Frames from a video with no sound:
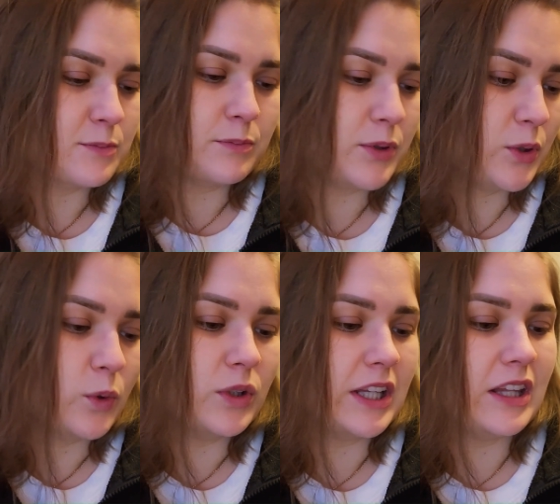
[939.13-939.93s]

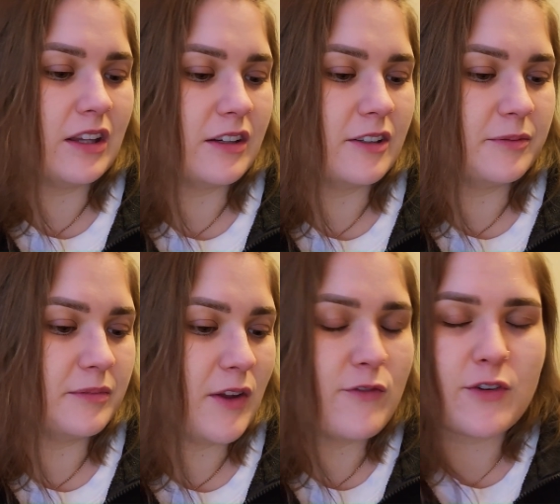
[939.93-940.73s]
purely the
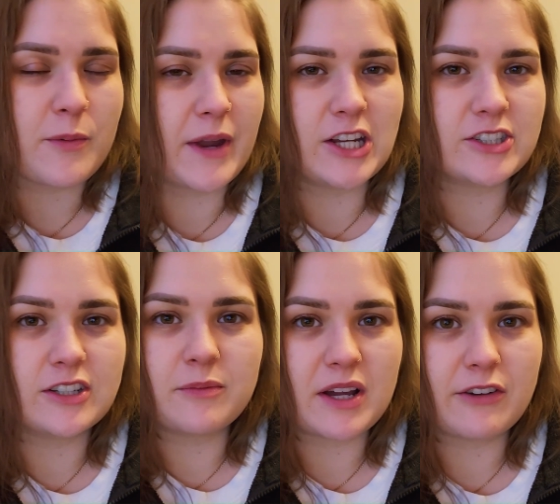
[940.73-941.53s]
information
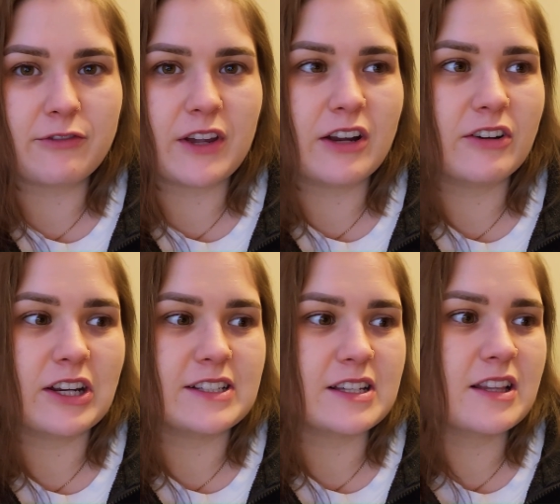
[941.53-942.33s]
about
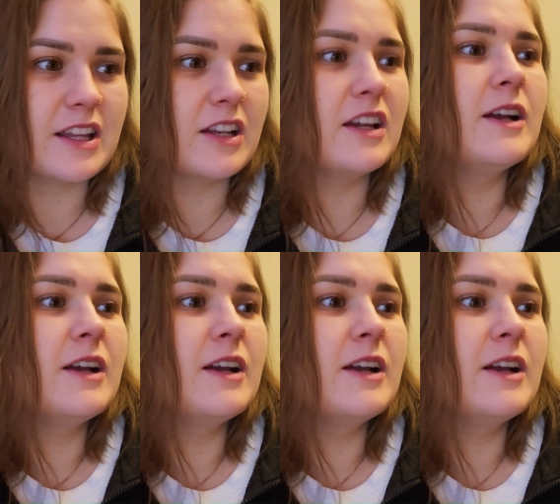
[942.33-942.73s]
fairies and then